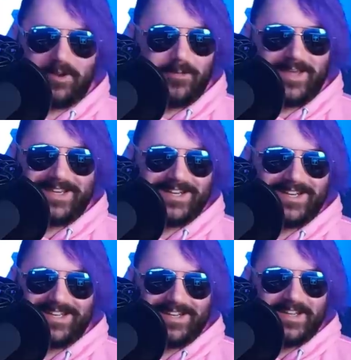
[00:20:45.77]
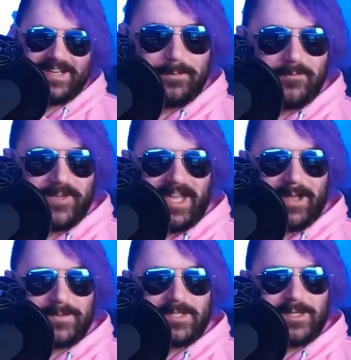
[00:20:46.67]
not all making it in. Some of it
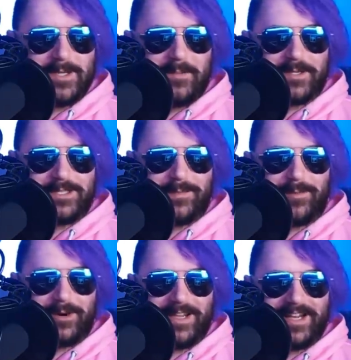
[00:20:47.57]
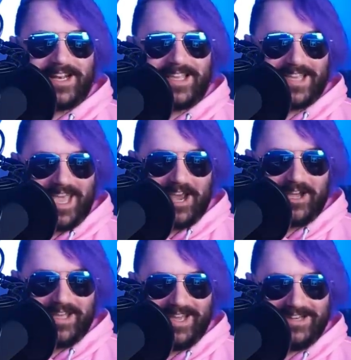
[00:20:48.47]
absolutely melted my brain, and I
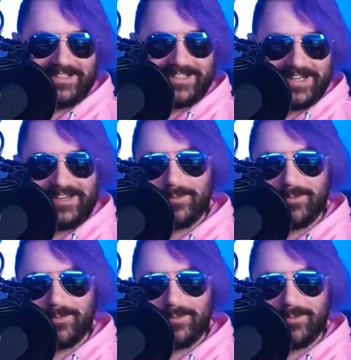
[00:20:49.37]
cannot handle it